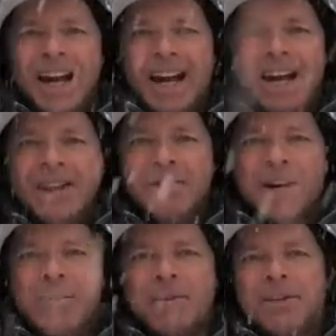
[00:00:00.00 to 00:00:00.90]
And there are a
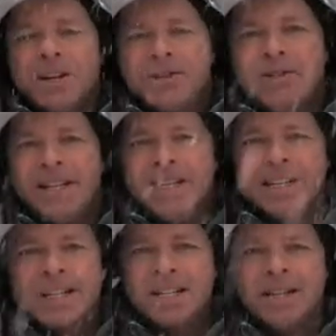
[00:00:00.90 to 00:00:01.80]
couple of things you need to
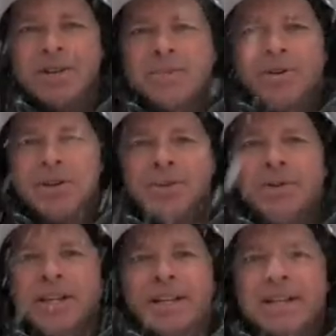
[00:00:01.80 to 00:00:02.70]
consider when
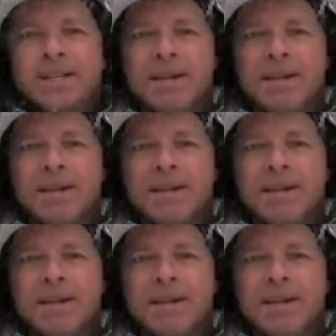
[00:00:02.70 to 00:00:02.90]
doing this.